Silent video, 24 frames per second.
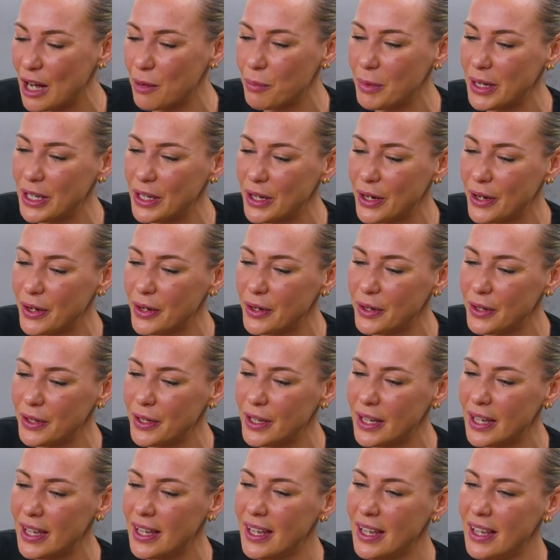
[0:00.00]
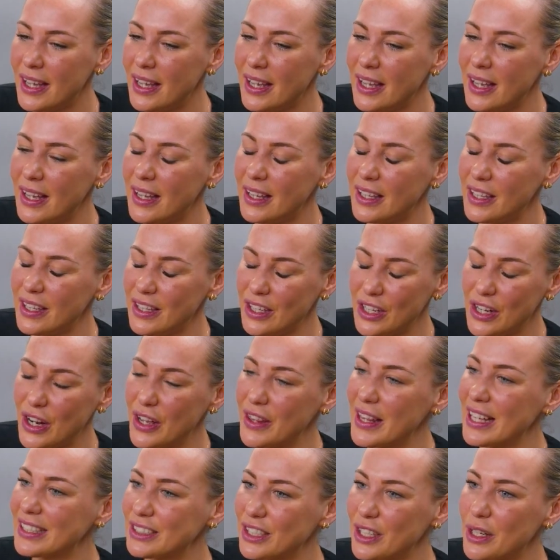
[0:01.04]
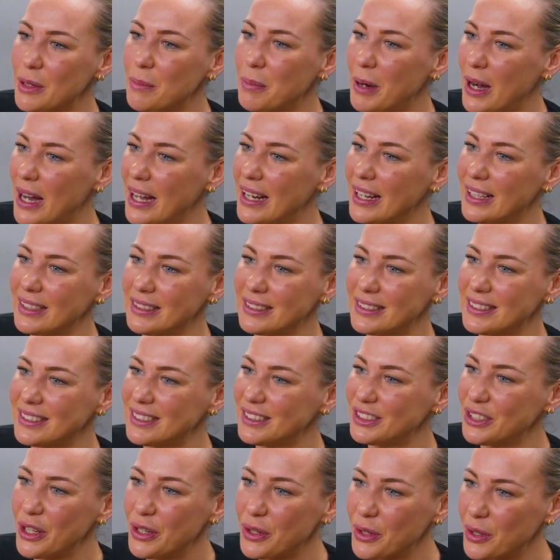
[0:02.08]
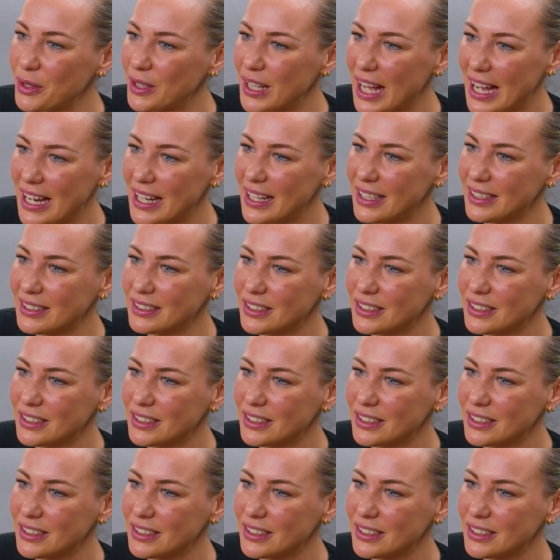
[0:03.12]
We know, you know, that's going to bite us sooner or later.